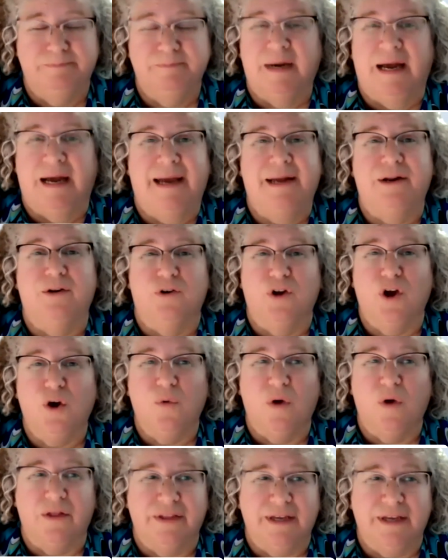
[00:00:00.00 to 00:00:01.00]
I don't know
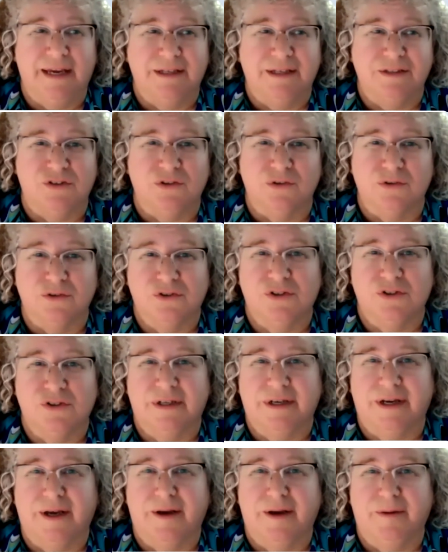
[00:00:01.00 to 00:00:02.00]
all the answers,
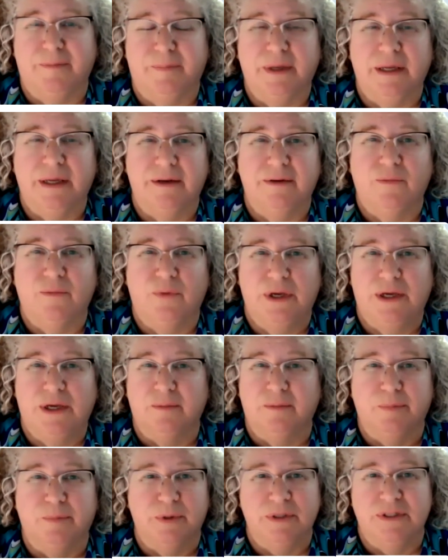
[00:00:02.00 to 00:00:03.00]
but we
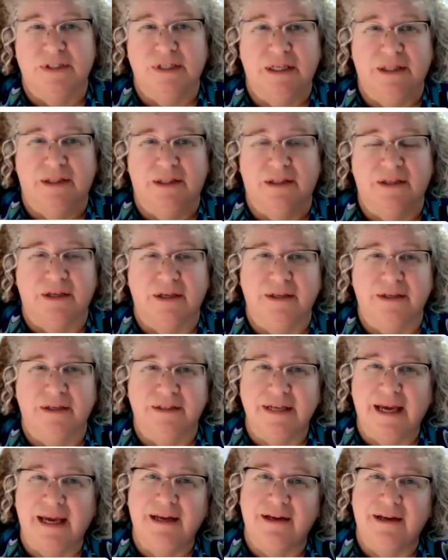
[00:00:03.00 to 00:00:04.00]
can present the
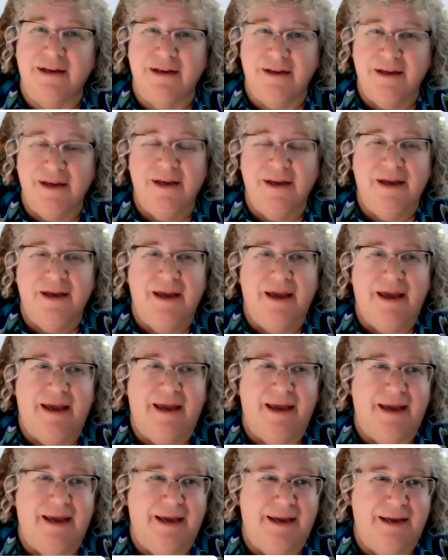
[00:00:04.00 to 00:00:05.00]
data
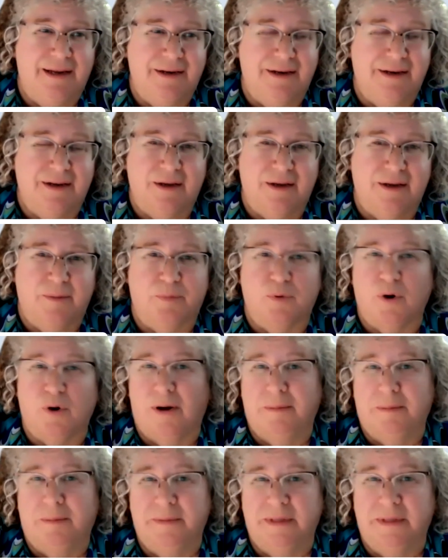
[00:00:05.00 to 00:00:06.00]
and a
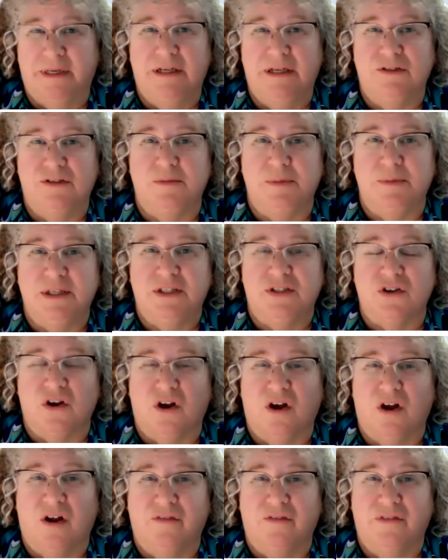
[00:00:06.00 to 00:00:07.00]
problem that needs to be
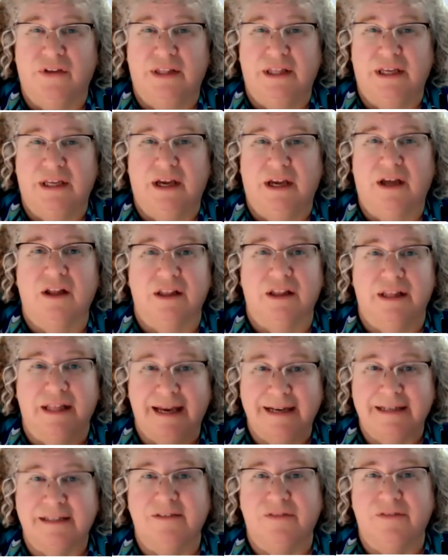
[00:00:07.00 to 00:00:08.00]
solved, and then
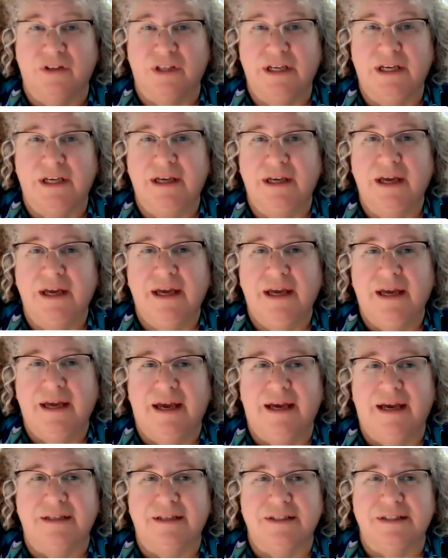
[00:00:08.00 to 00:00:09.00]
collectively
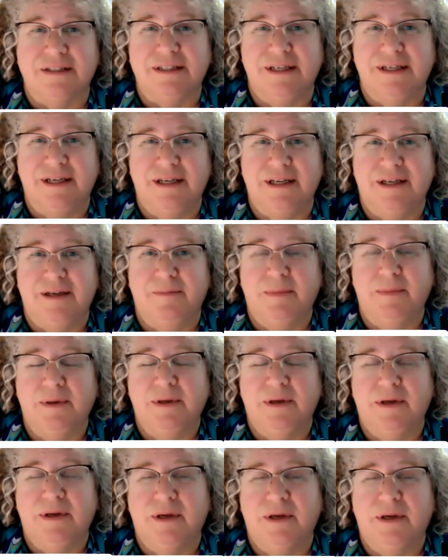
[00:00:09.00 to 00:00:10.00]
as a team
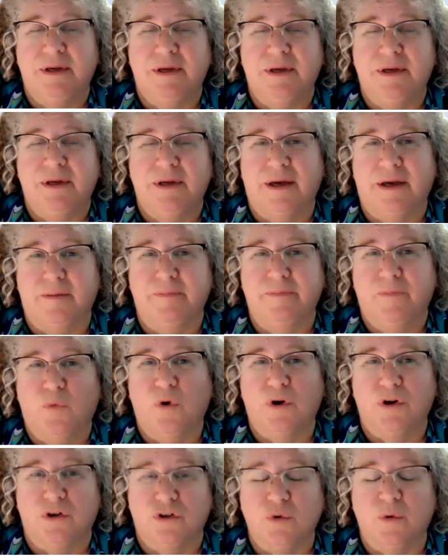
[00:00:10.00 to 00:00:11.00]

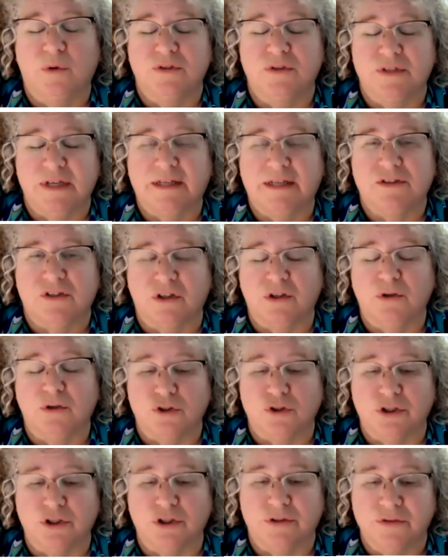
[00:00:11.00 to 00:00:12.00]
work towards that
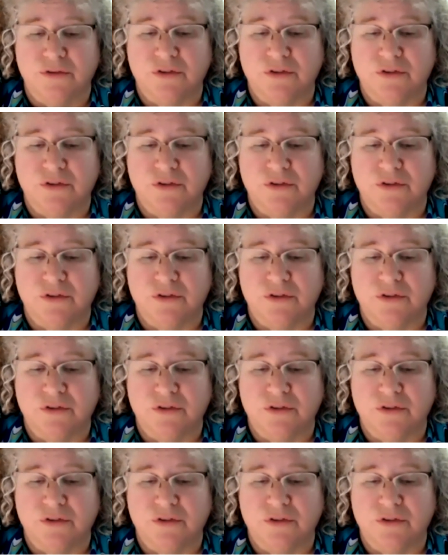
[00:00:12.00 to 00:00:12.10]
solution.